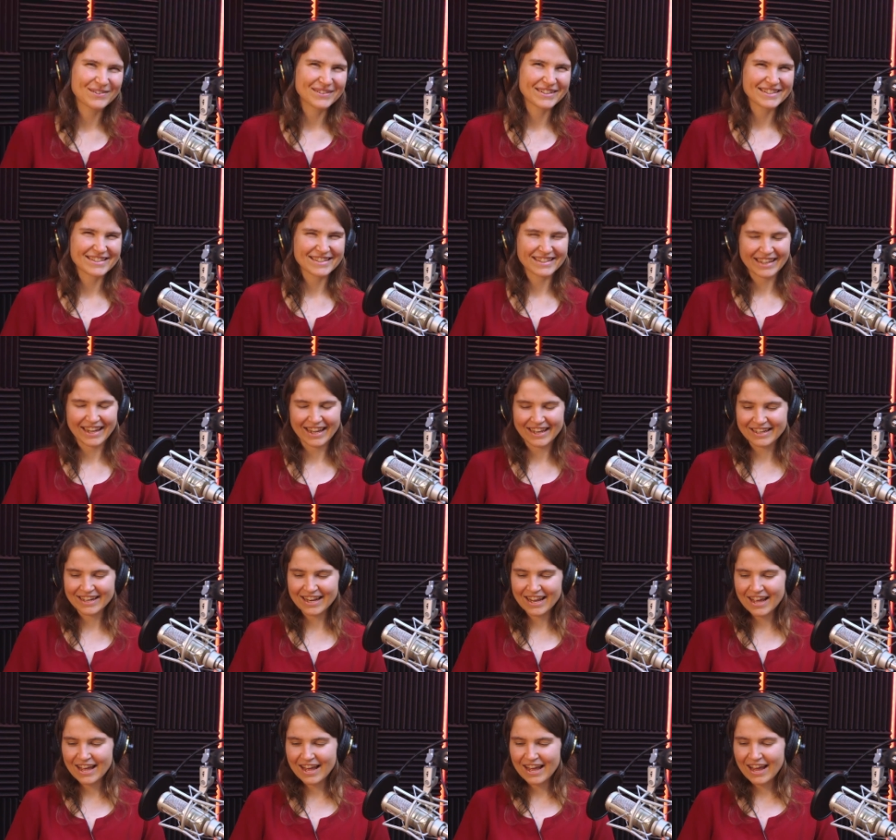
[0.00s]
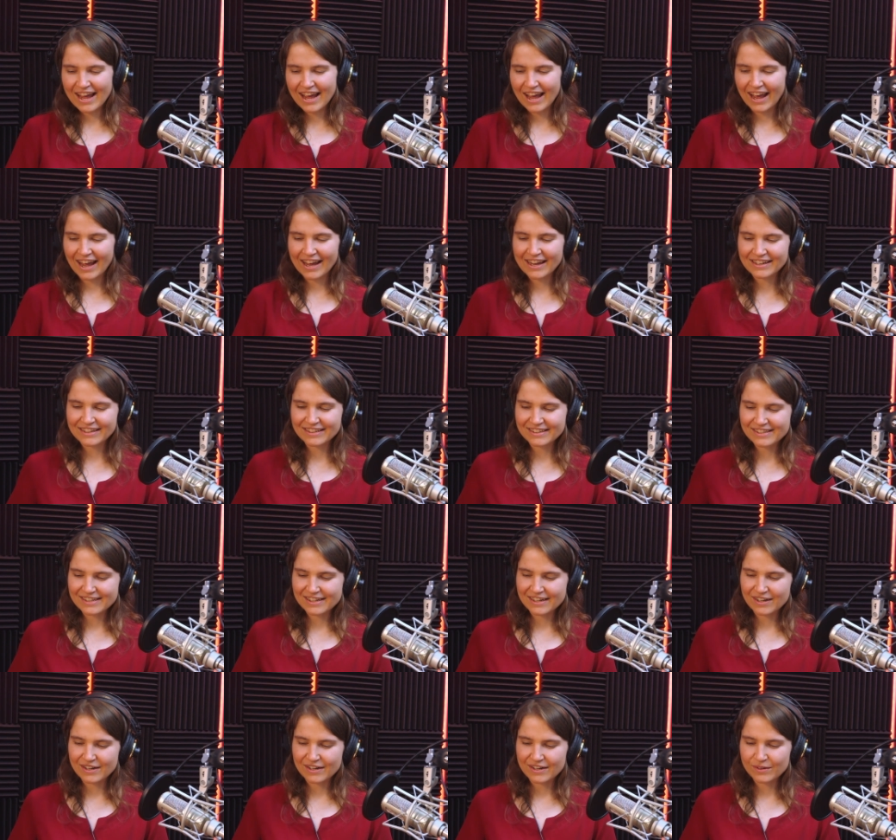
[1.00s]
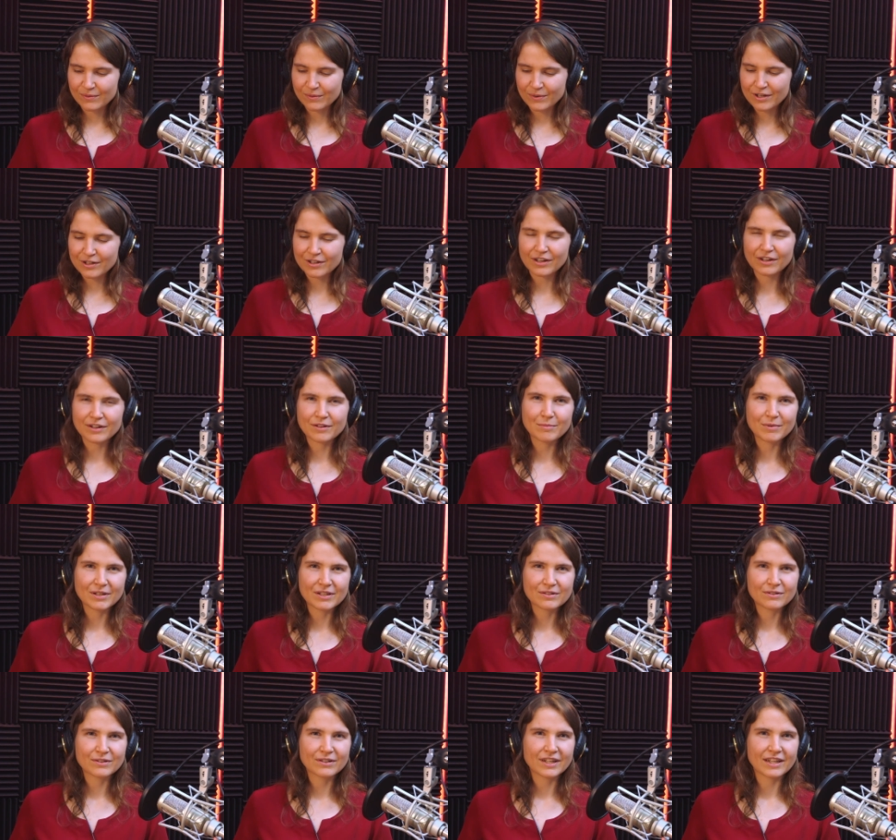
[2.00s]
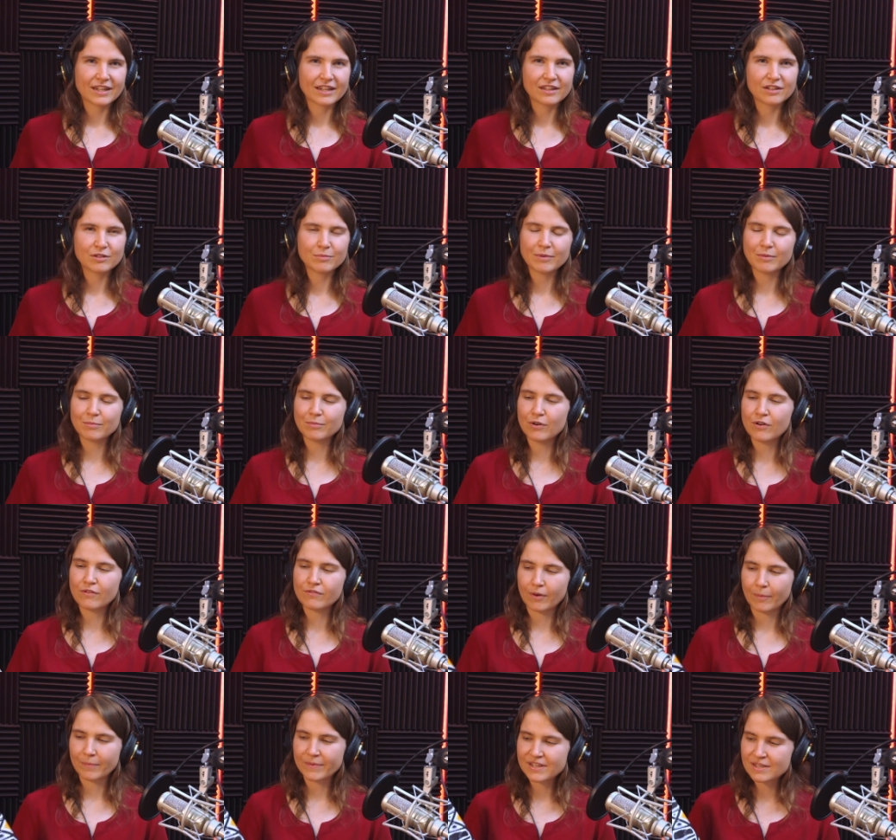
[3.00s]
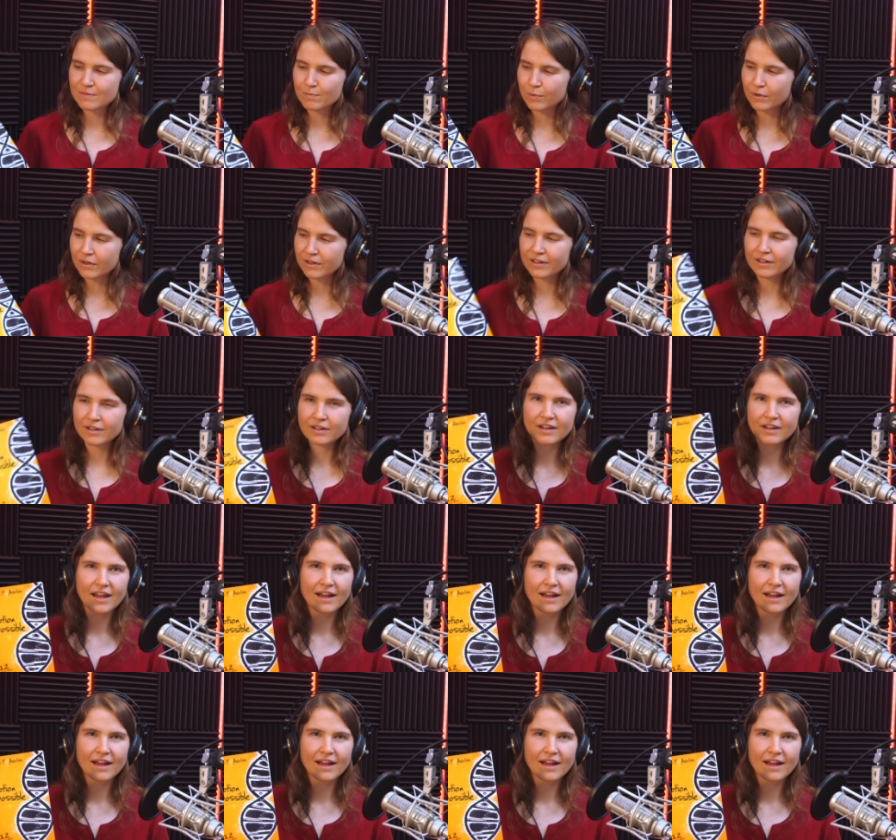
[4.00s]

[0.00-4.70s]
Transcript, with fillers: with us again. And we are going to be talking a little bit more from this book,